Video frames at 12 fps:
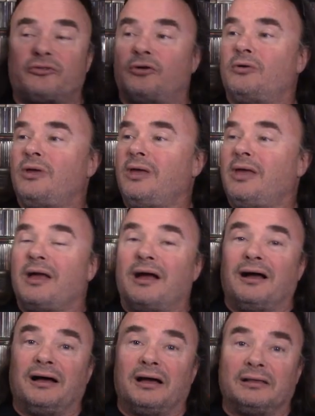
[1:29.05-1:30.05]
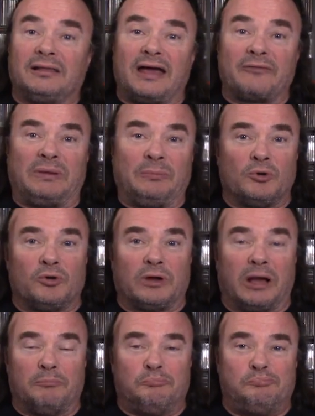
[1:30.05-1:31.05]
So uh, a lot of people
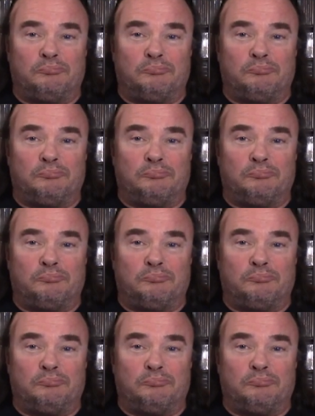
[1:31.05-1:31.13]
uh,